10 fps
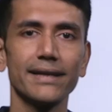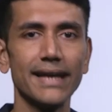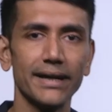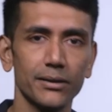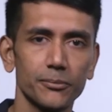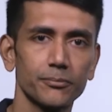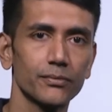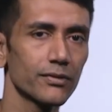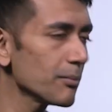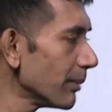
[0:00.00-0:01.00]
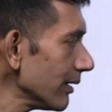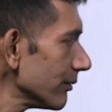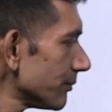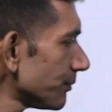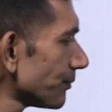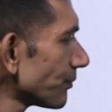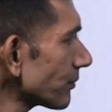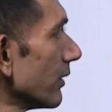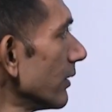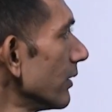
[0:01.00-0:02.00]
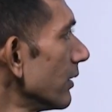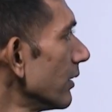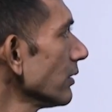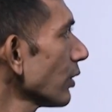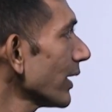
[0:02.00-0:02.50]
that. Simple. Now